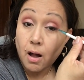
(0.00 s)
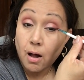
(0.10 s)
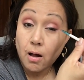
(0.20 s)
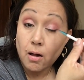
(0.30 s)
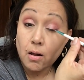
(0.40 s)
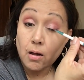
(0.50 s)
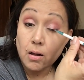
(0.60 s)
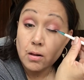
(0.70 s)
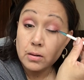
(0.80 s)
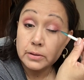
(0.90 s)

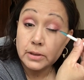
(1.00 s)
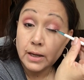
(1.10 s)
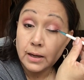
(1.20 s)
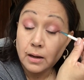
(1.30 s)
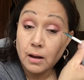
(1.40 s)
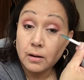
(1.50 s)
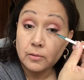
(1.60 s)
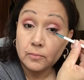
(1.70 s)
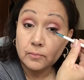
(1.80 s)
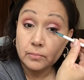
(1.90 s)
all day long.
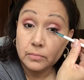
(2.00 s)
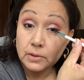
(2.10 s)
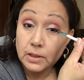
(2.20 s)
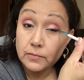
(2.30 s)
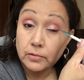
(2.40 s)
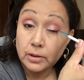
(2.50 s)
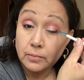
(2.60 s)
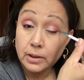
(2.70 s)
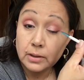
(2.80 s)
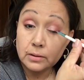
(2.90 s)
Even when I'm
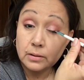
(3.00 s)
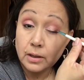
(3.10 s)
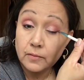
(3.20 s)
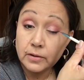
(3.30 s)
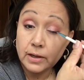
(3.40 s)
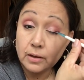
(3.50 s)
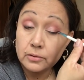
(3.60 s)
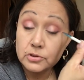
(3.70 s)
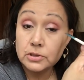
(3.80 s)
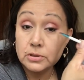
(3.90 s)
not having
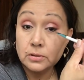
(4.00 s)
allergies.